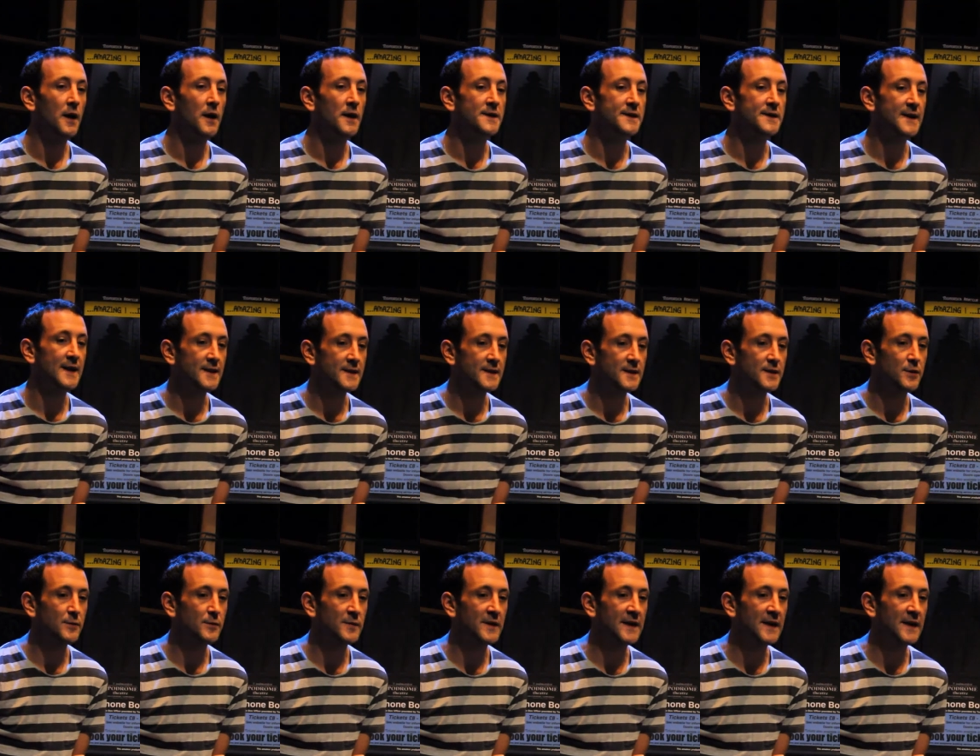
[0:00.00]
said to
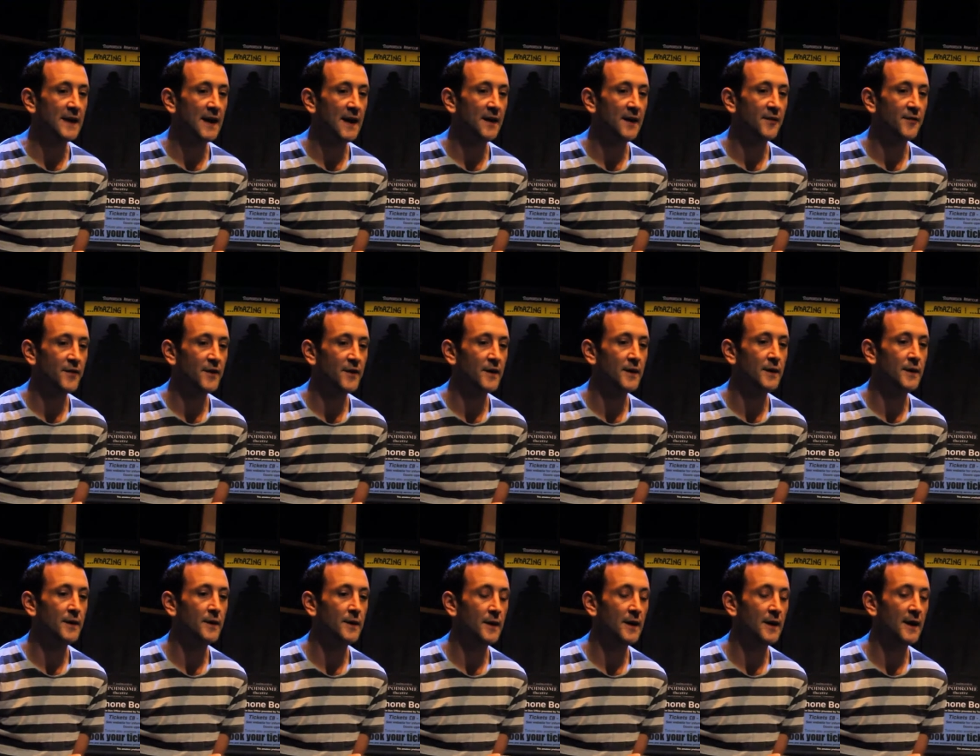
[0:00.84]
me
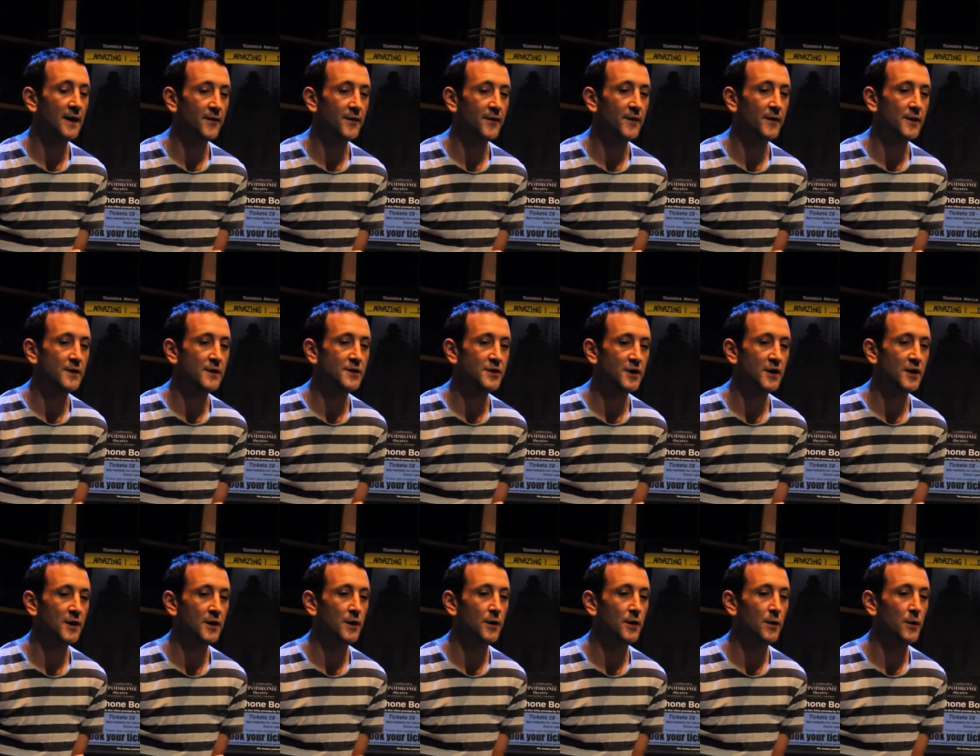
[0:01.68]
after the
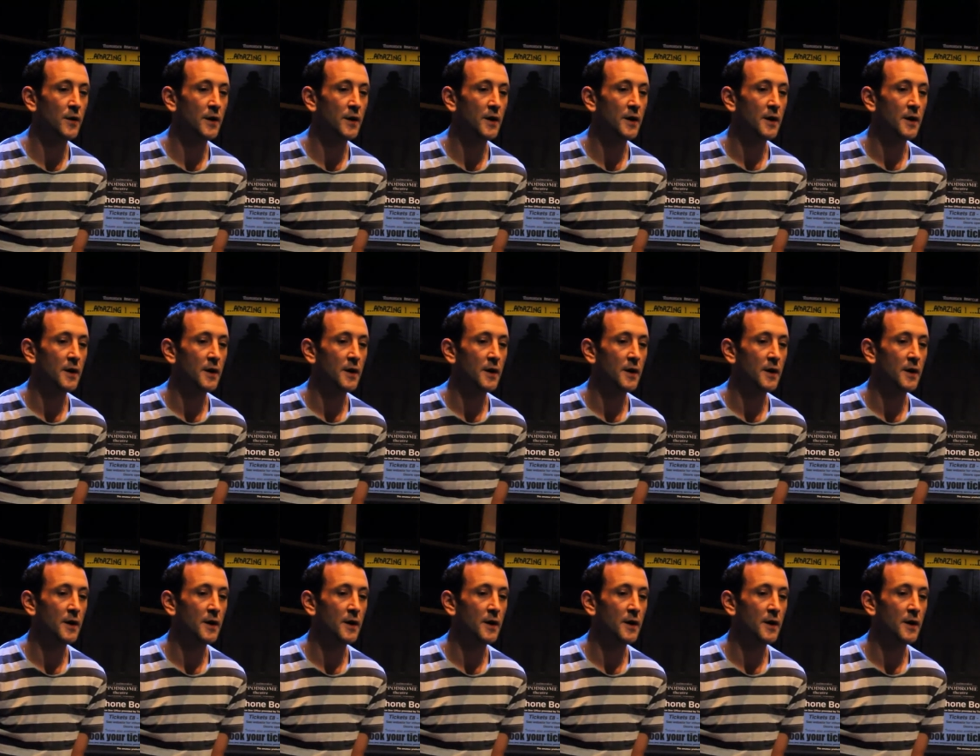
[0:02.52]
show,